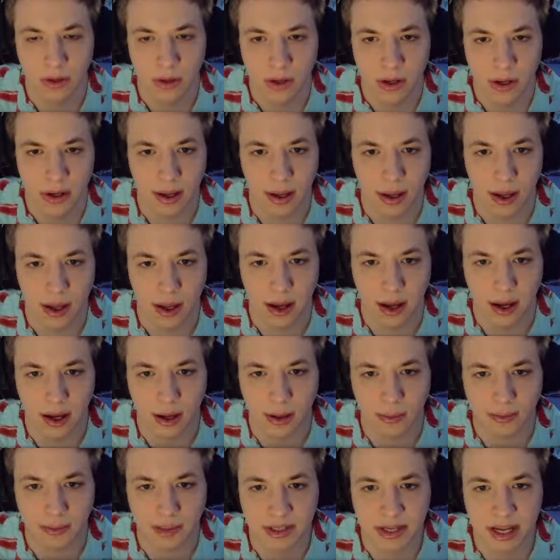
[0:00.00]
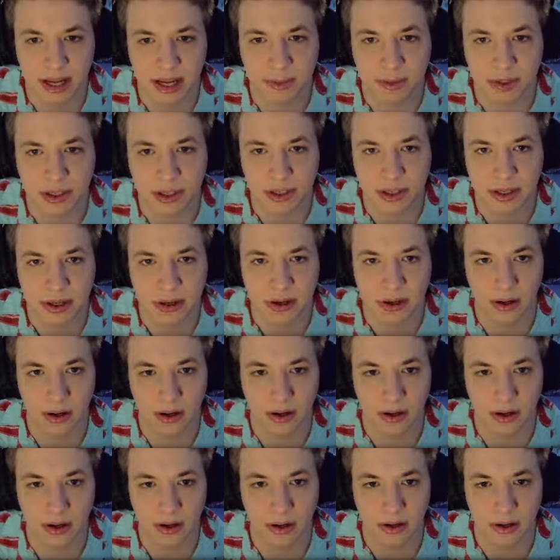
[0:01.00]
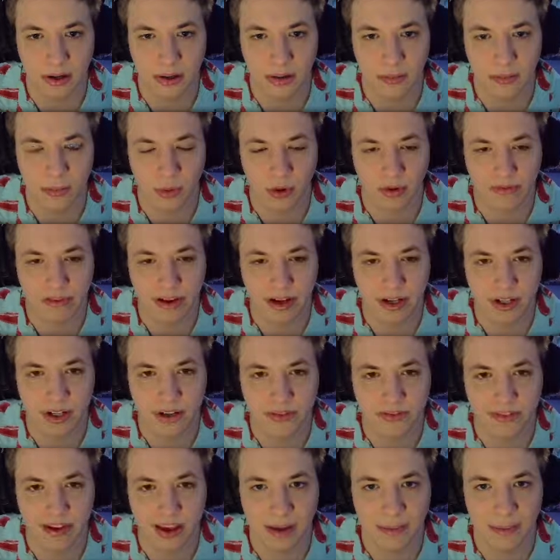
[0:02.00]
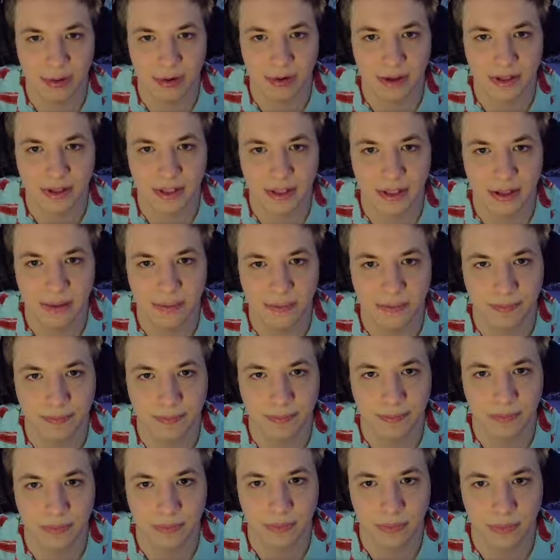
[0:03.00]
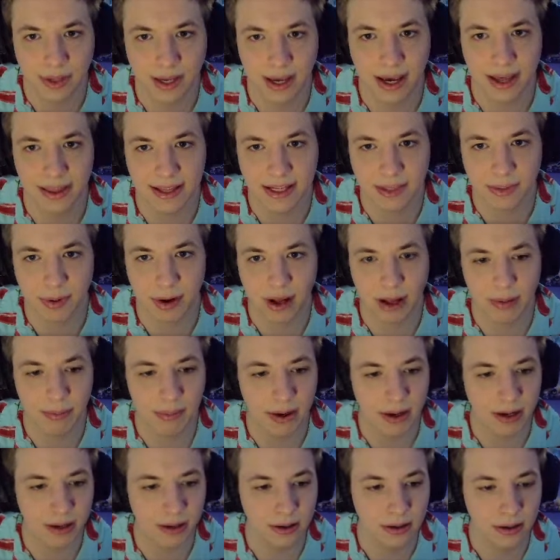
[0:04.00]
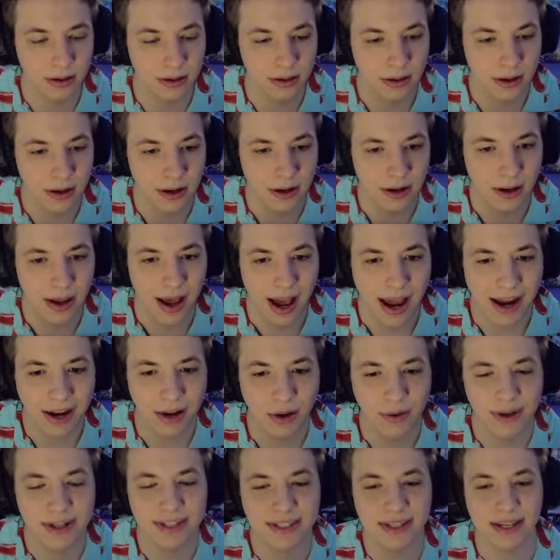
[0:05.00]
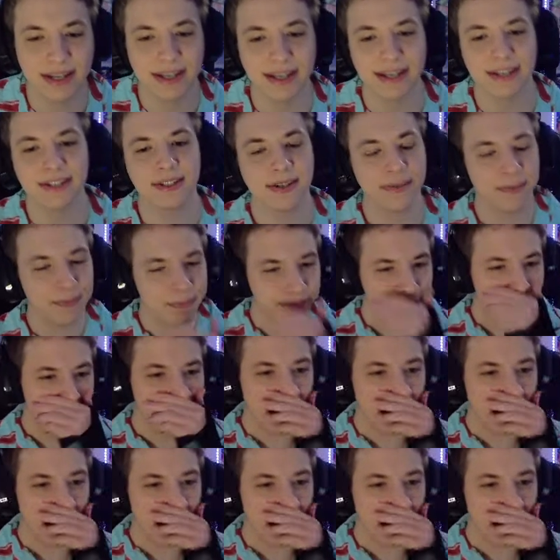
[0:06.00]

Um, damage to all, more evasion, vampirism. Yeah, that's probably better. I don't know. It's like it's I'm